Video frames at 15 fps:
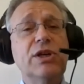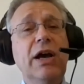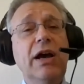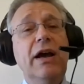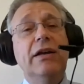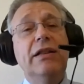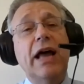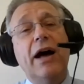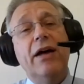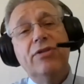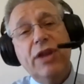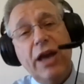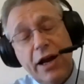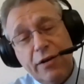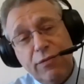Now,
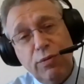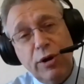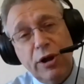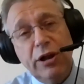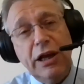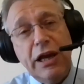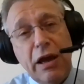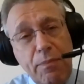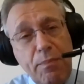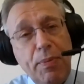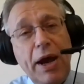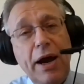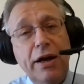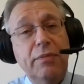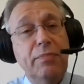that will impact
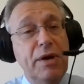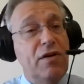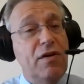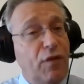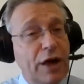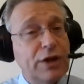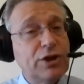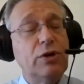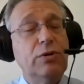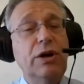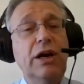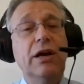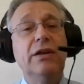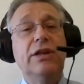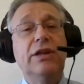manufacturing,
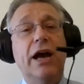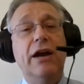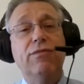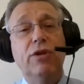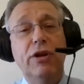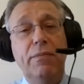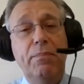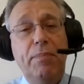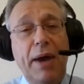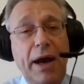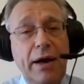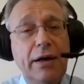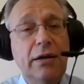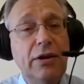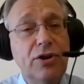that will impact
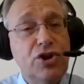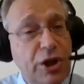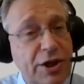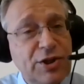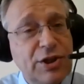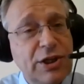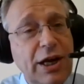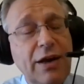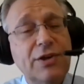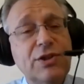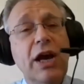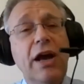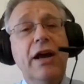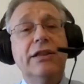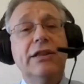logistics,
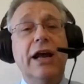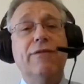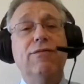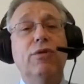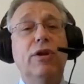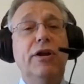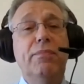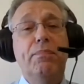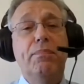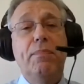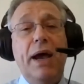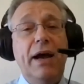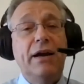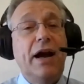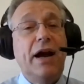that will impact
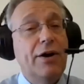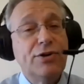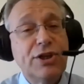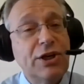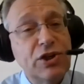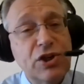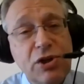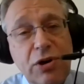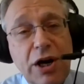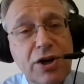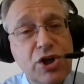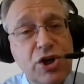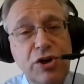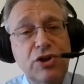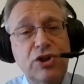house
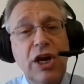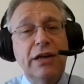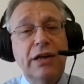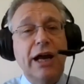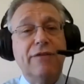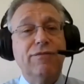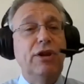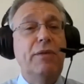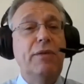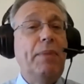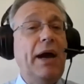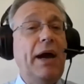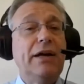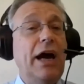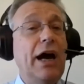constructions, that will impact
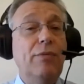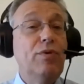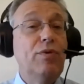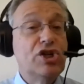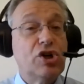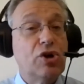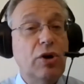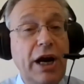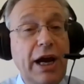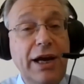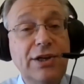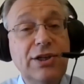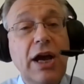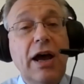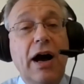how we trade,
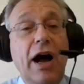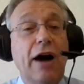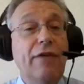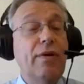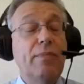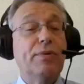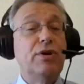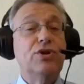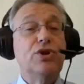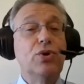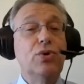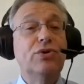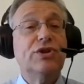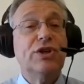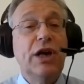how we produce,
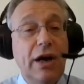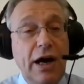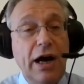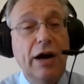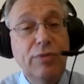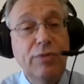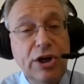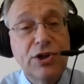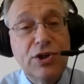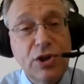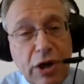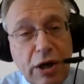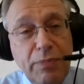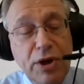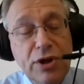how we
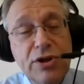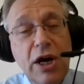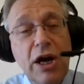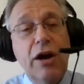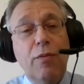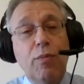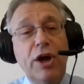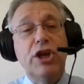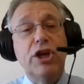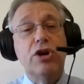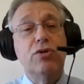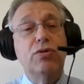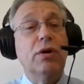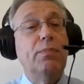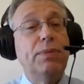distribute. Whether you're a
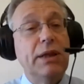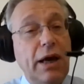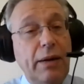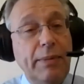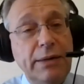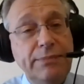plumber,